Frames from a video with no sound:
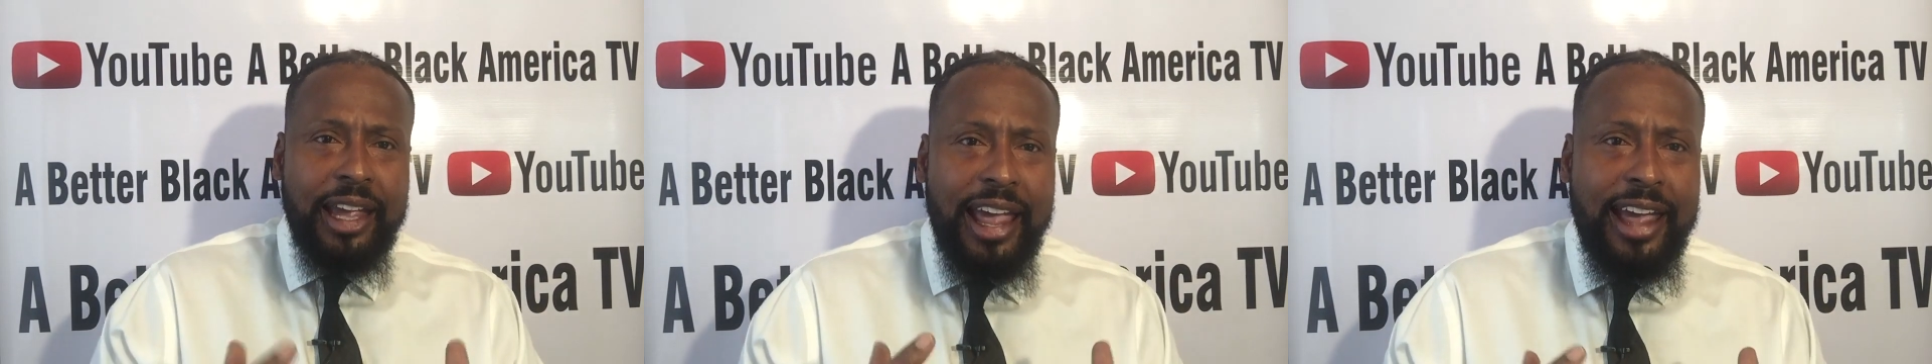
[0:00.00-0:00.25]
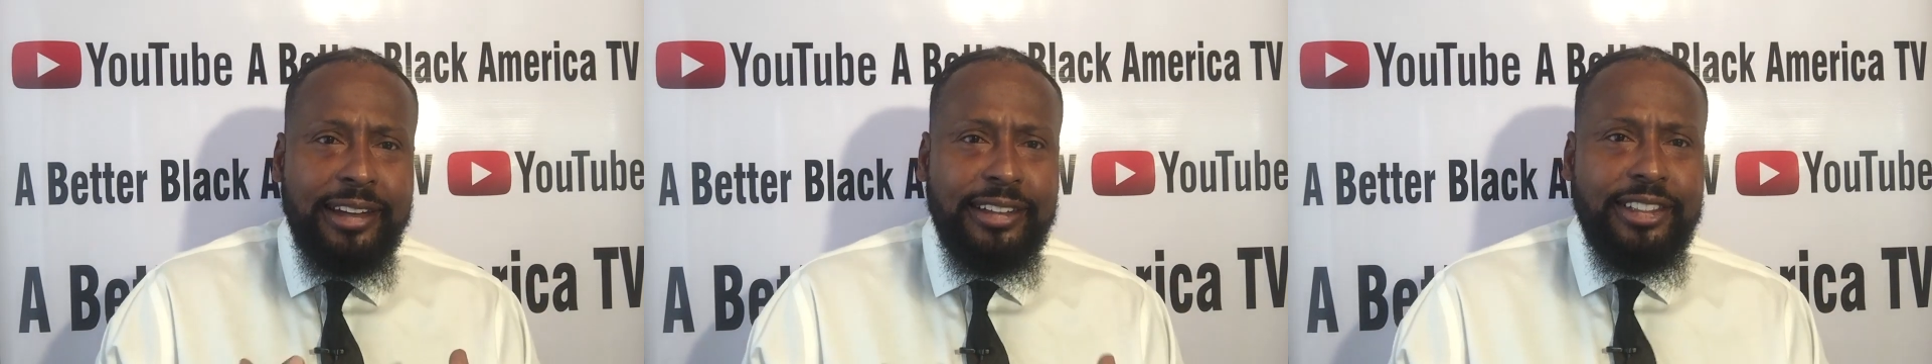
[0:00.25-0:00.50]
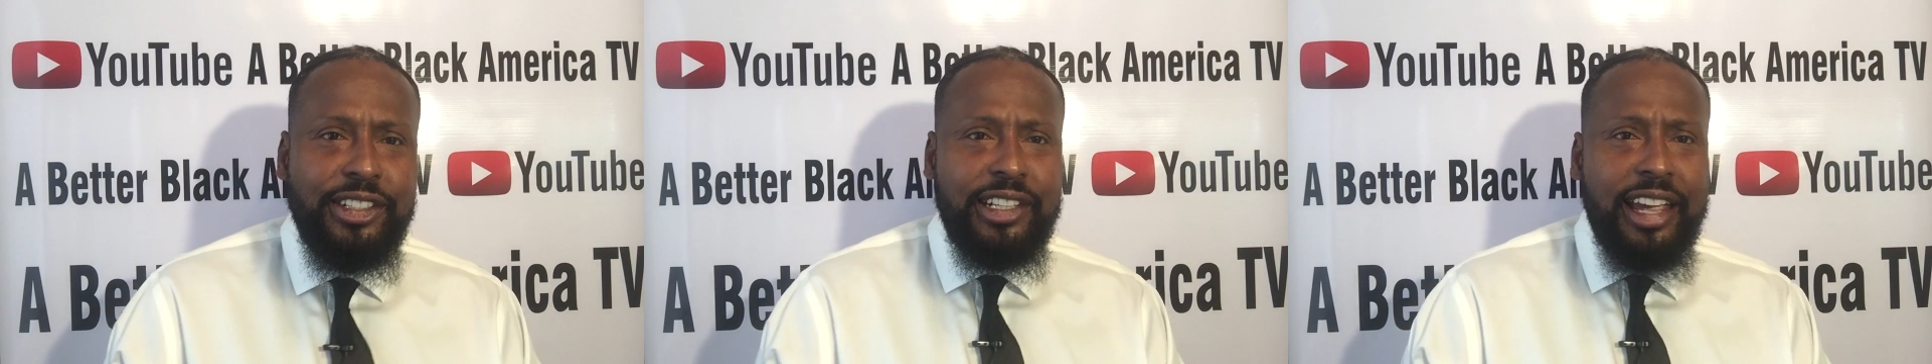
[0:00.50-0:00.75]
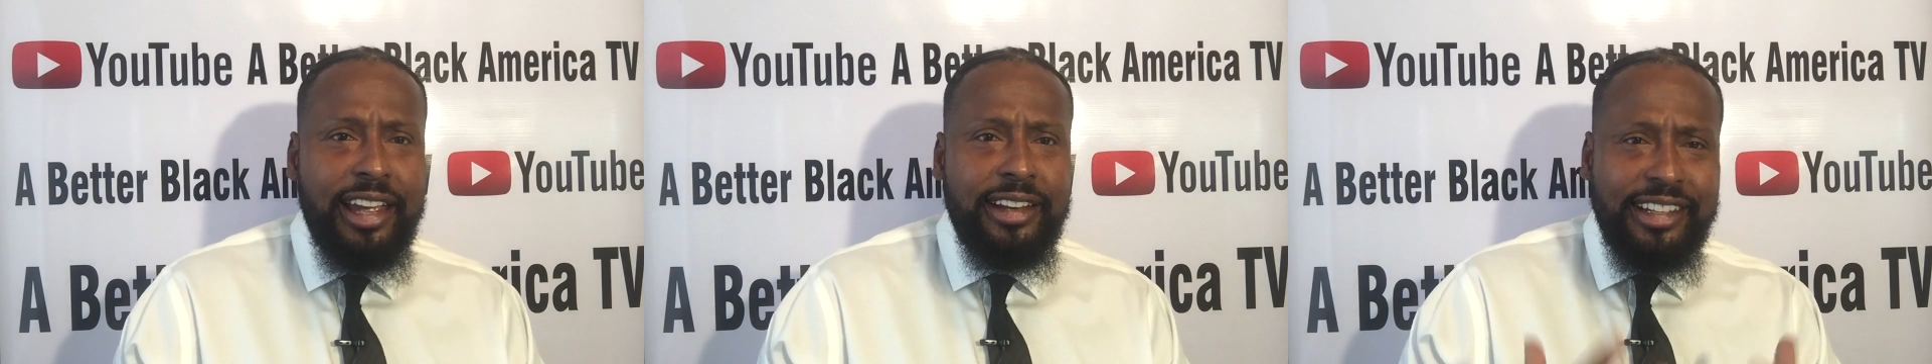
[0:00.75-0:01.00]
and
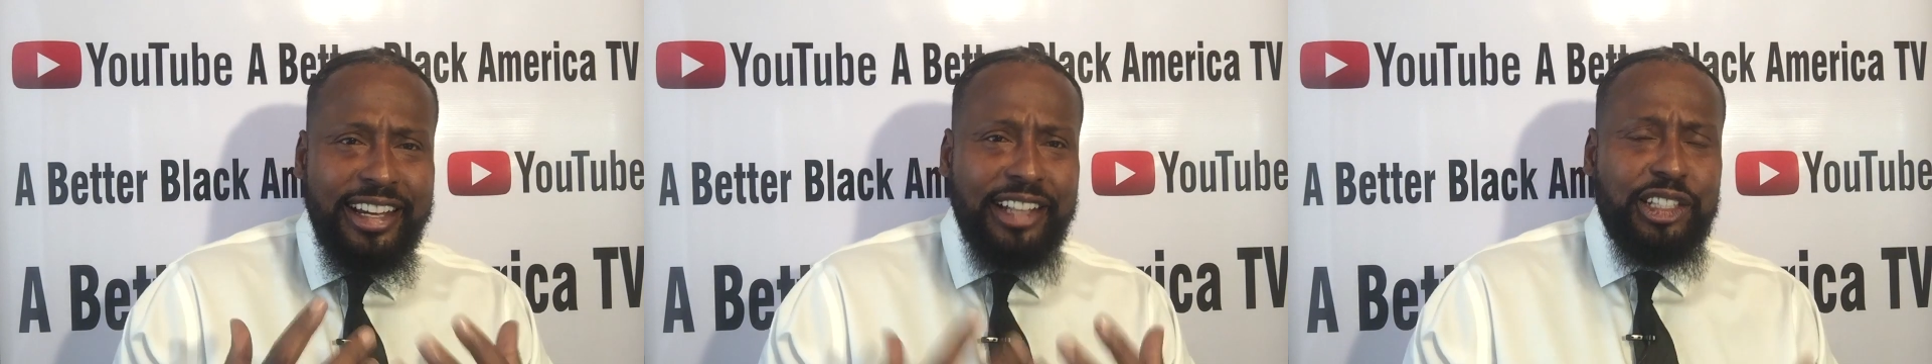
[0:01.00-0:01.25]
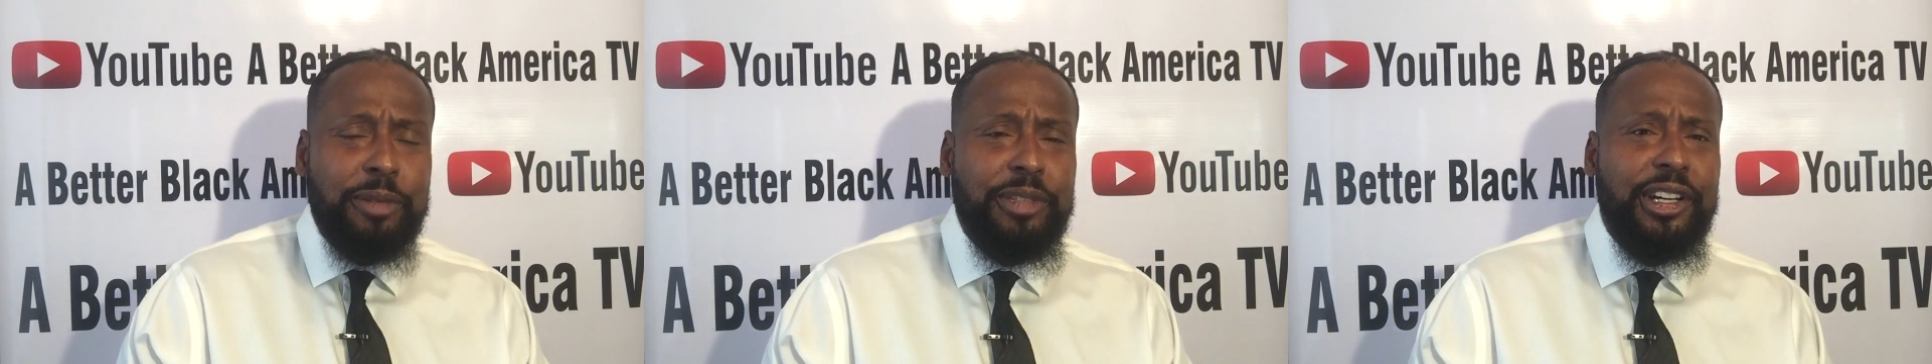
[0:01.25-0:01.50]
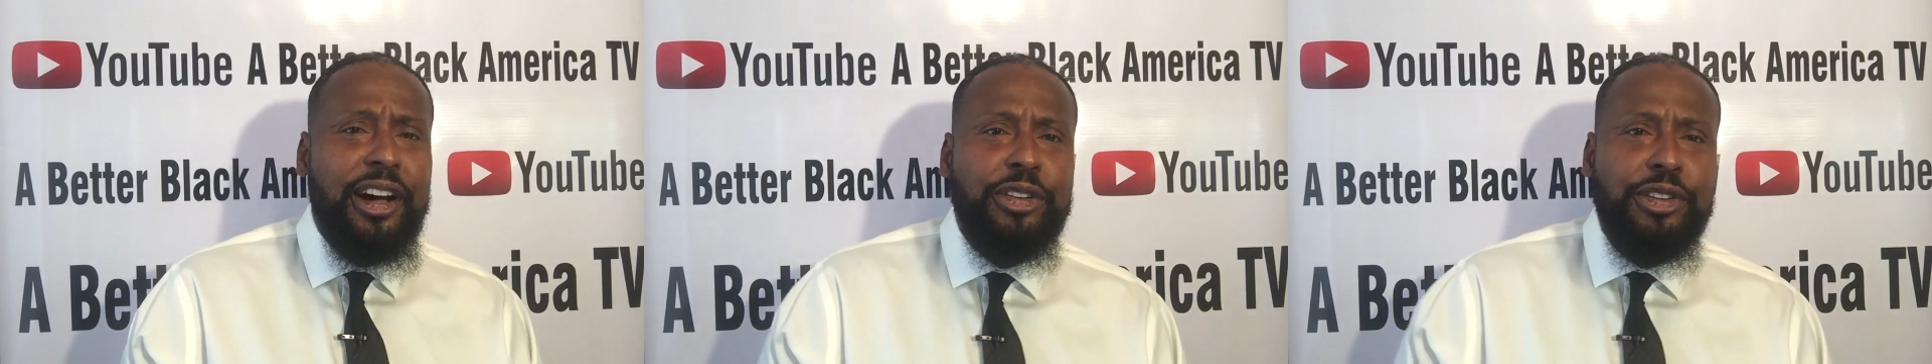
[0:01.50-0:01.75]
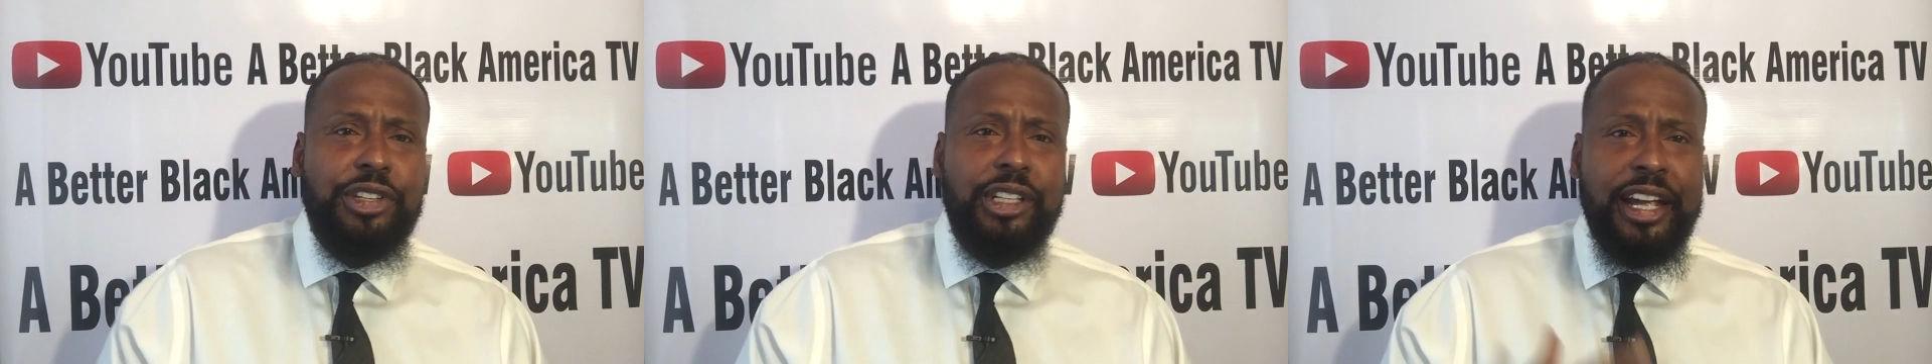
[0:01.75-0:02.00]
and get them to
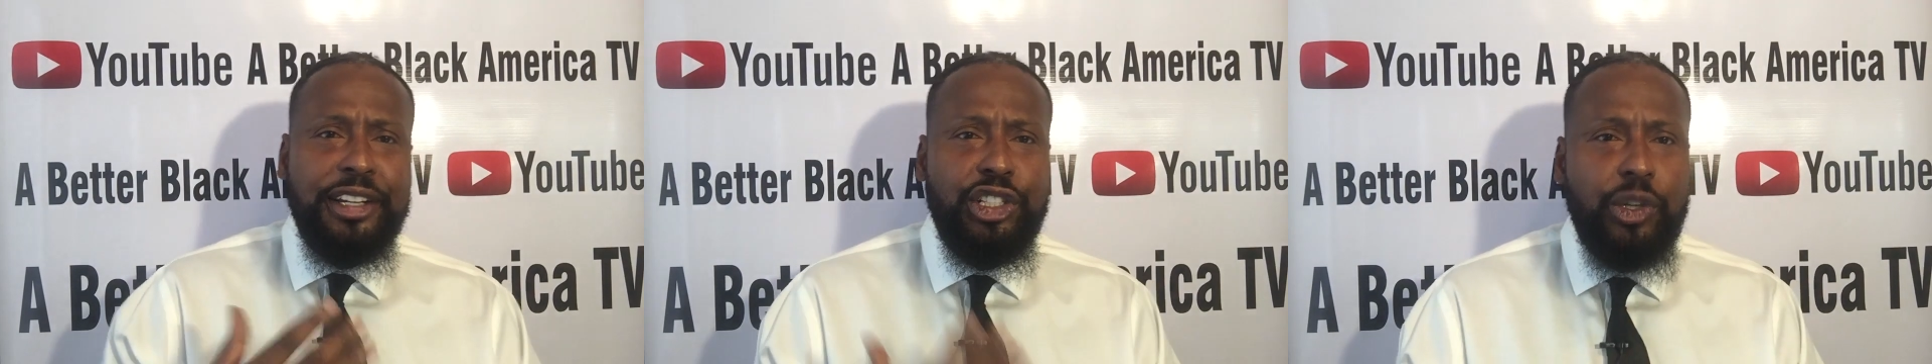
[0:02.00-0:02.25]
understand